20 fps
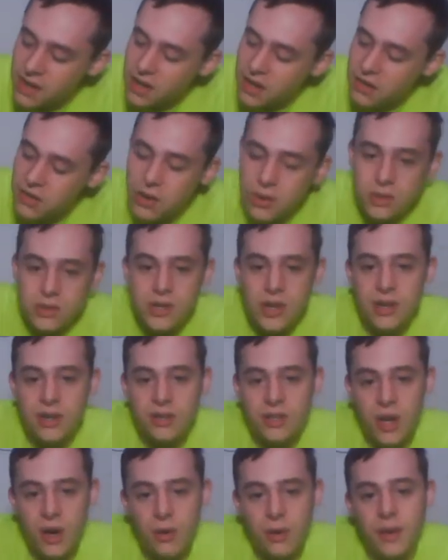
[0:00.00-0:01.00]
Those are your
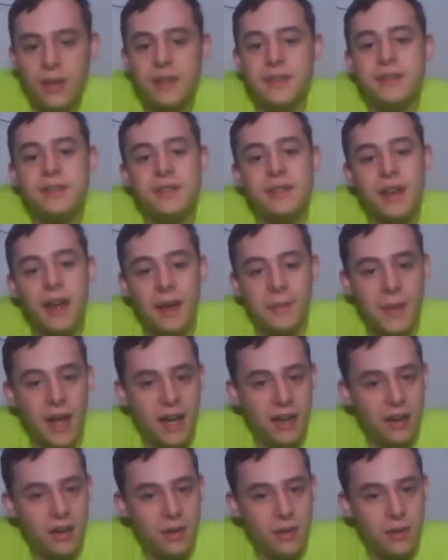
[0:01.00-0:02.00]
tokens. I'm
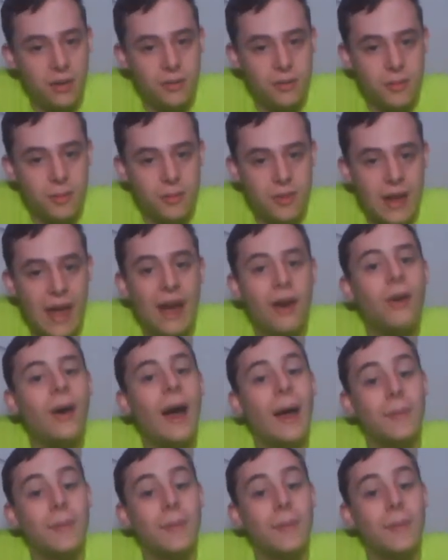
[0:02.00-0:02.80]
not going to go over them now.